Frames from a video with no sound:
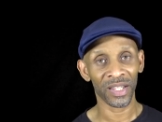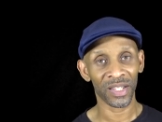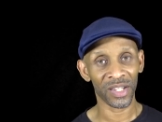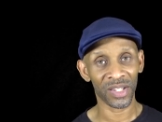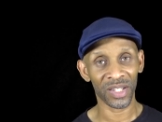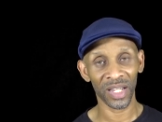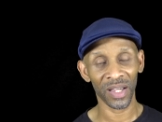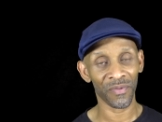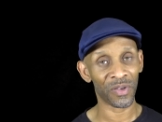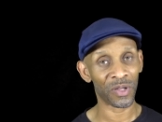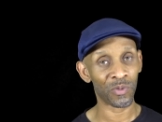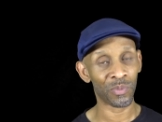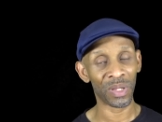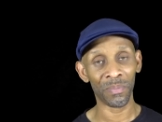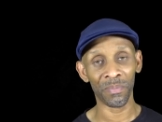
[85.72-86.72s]
to see if it
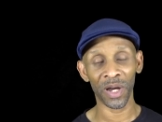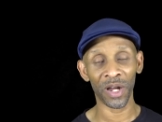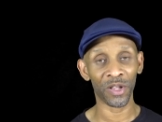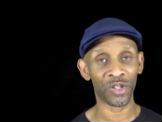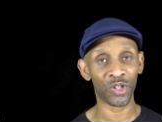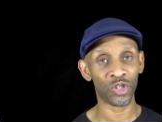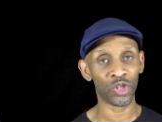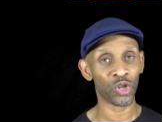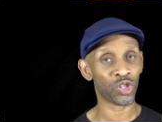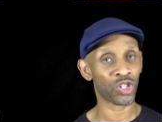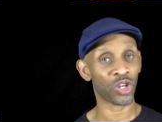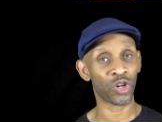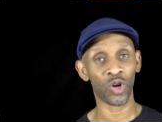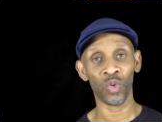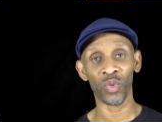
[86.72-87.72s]
would be better to
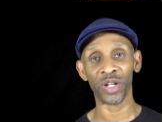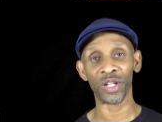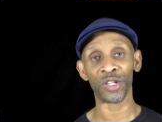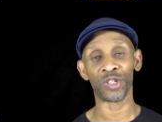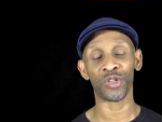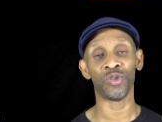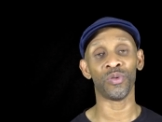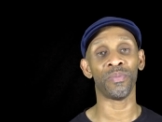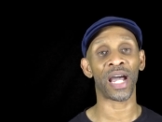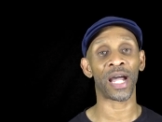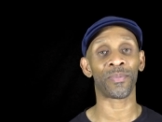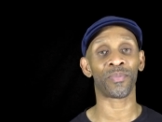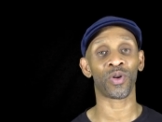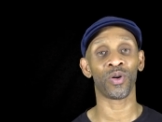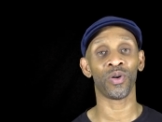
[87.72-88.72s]
just go with this new
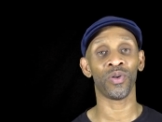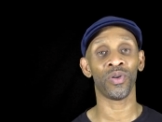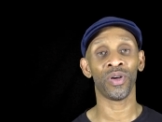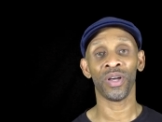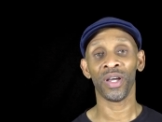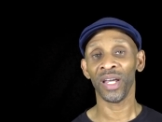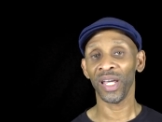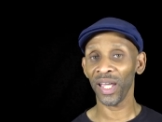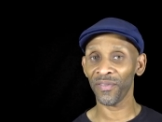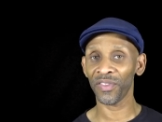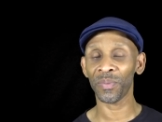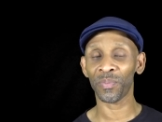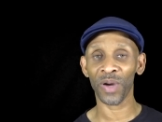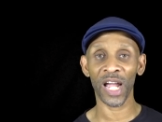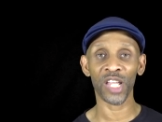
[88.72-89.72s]
Mac Pro if
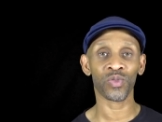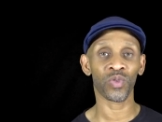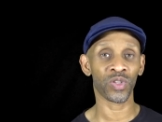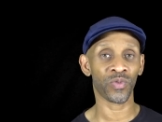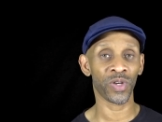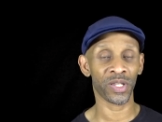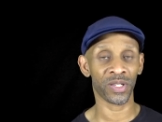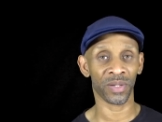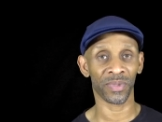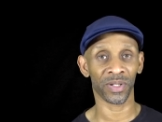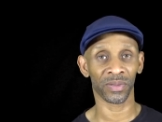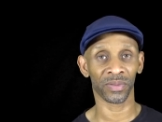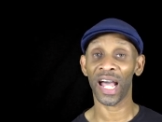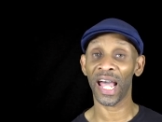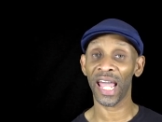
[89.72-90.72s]
the price was
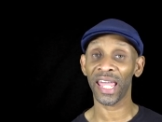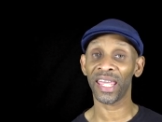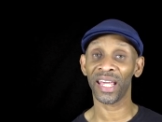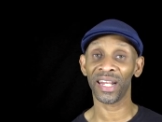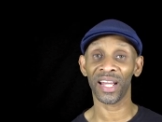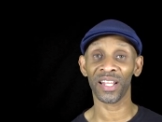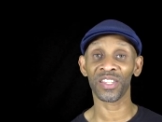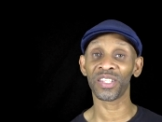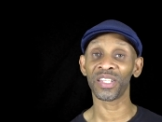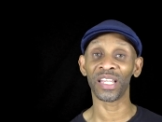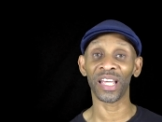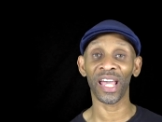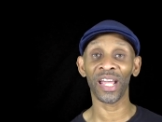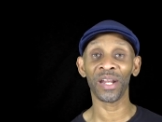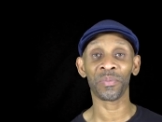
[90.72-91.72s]
reasonable. I cannot
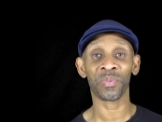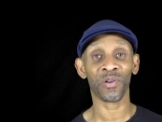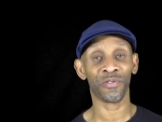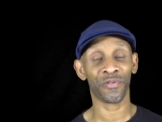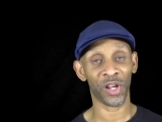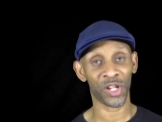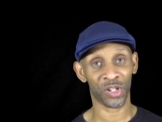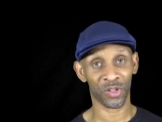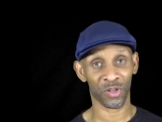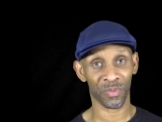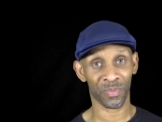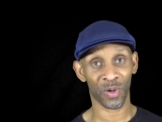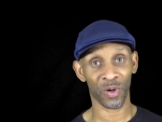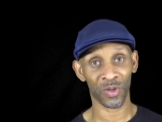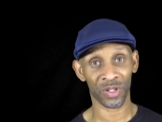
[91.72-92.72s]
see any professional
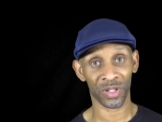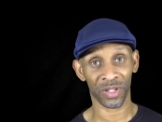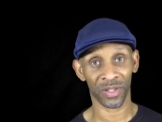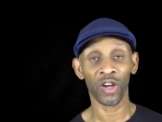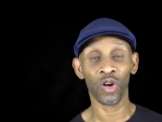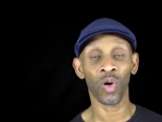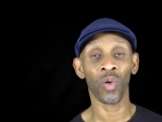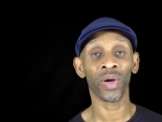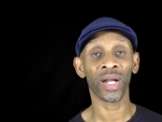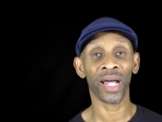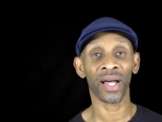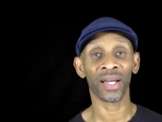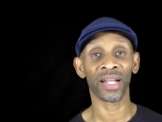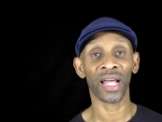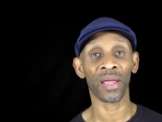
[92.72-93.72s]
person going
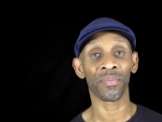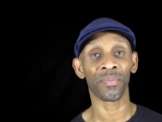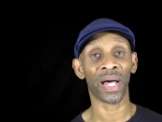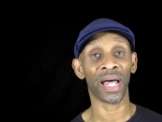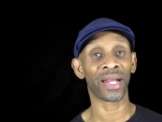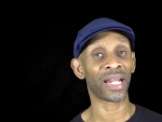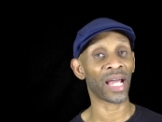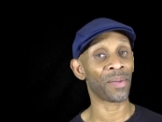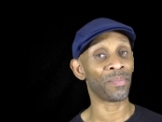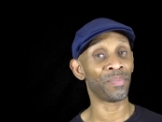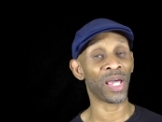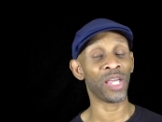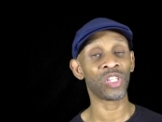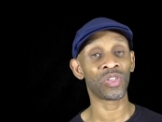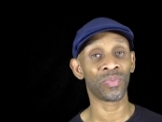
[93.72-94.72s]
out and buying that
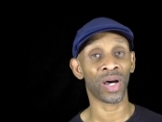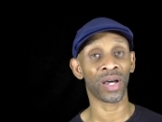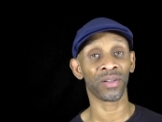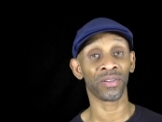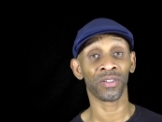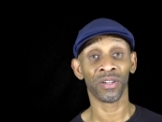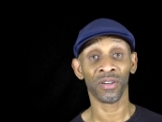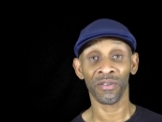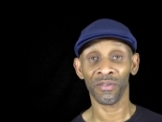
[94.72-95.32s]
base model